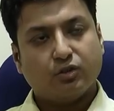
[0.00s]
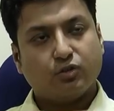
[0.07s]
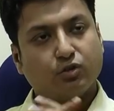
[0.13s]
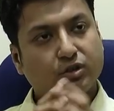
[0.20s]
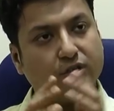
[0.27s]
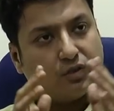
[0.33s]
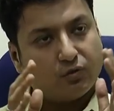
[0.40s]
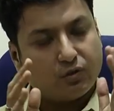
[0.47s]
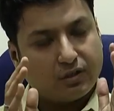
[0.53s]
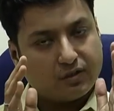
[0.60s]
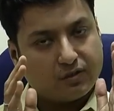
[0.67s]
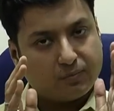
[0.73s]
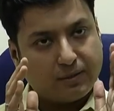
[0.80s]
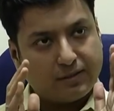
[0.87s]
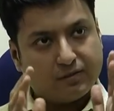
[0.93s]
So these were
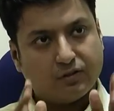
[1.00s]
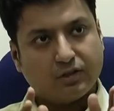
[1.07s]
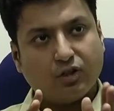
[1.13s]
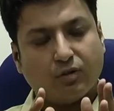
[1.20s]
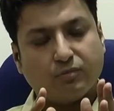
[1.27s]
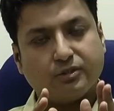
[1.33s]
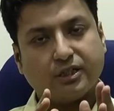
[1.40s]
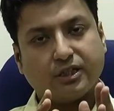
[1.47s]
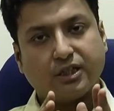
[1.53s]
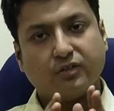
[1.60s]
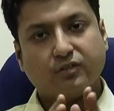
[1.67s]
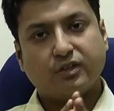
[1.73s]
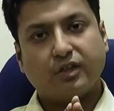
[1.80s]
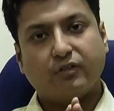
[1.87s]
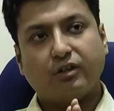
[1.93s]
specific
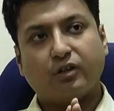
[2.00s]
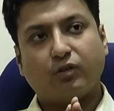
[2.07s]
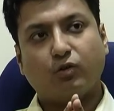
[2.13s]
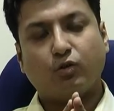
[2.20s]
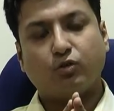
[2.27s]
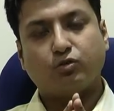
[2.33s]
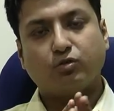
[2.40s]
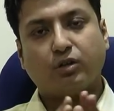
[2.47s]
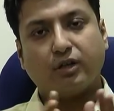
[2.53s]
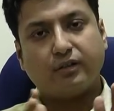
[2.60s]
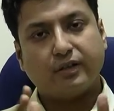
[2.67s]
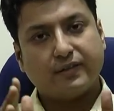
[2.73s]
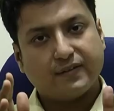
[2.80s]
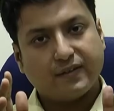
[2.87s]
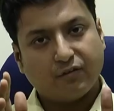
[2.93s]
objectives. They were close to
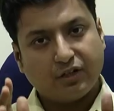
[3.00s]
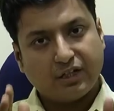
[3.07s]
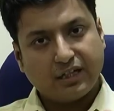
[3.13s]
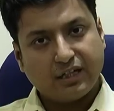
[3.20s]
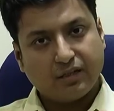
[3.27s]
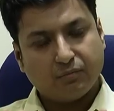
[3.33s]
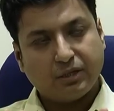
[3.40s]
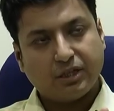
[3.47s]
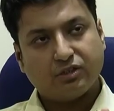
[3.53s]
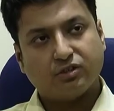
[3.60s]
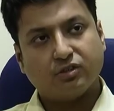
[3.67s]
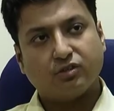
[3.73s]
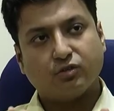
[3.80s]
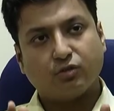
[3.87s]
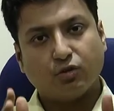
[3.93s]
117
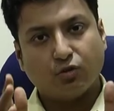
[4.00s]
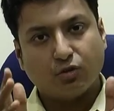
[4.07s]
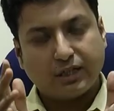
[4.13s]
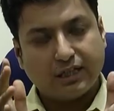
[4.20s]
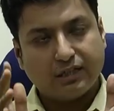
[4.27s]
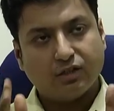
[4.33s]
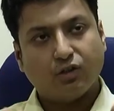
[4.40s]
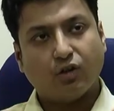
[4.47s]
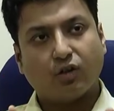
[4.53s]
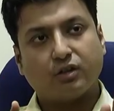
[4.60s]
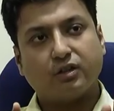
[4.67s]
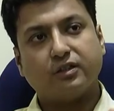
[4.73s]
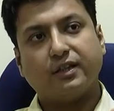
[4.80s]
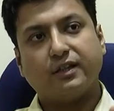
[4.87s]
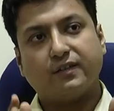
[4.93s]
patients. So you tell the
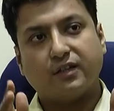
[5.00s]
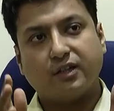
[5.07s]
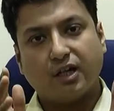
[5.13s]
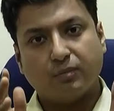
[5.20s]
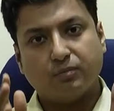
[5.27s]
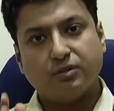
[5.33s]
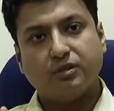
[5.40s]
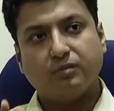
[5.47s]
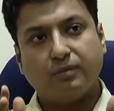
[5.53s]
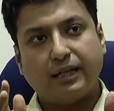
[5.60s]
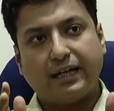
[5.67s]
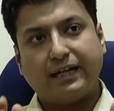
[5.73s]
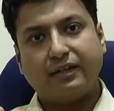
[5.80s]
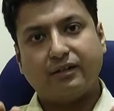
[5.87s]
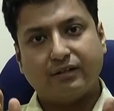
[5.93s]
doctor that's a
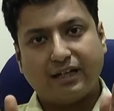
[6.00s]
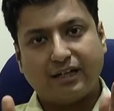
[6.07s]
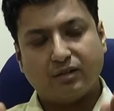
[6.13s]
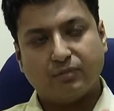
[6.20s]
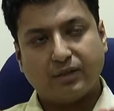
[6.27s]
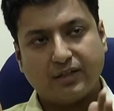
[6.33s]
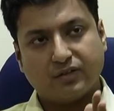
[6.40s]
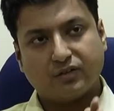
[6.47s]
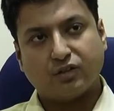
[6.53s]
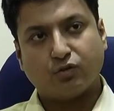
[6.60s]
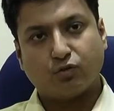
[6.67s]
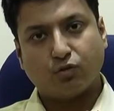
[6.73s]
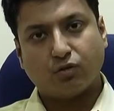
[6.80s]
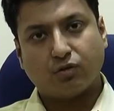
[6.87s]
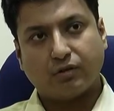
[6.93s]
double-blind randomized
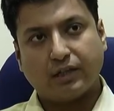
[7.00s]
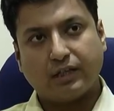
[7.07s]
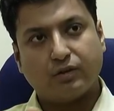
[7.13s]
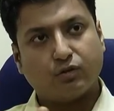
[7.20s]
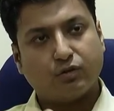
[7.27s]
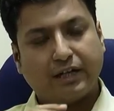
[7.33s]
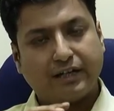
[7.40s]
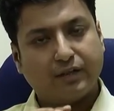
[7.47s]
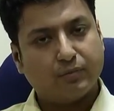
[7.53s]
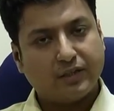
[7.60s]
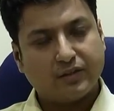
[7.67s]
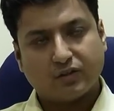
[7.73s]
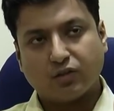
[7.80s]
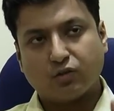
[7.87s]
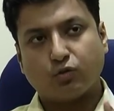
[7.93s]
control trial. So
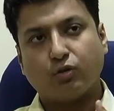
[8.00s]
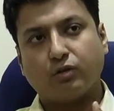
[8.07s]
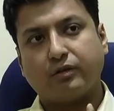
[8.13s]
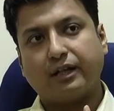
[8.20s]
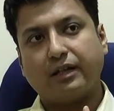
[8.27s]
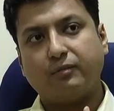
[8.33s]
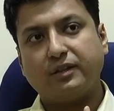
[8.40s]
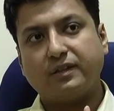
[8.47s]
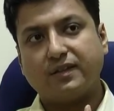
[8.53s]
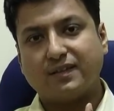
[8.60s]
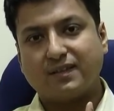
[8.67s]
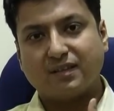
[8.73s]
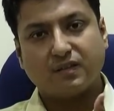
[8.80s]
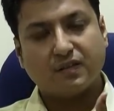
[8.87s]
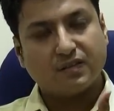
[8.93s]
randomized control trial means
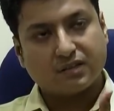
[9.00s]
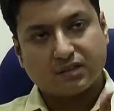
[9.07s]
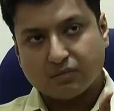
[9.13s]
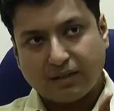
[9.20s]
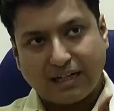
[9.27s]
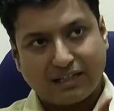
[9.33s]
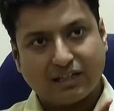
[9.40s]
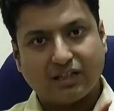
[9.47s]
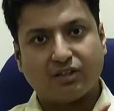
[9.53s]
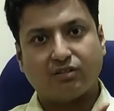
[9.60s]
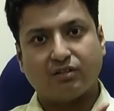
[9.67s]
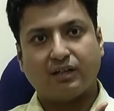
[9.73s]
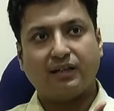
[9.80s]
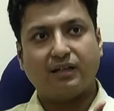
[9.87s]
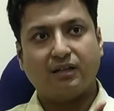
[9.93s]
it's a systematic
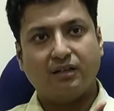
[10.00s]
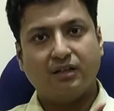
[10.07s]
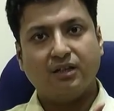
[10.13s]
trial.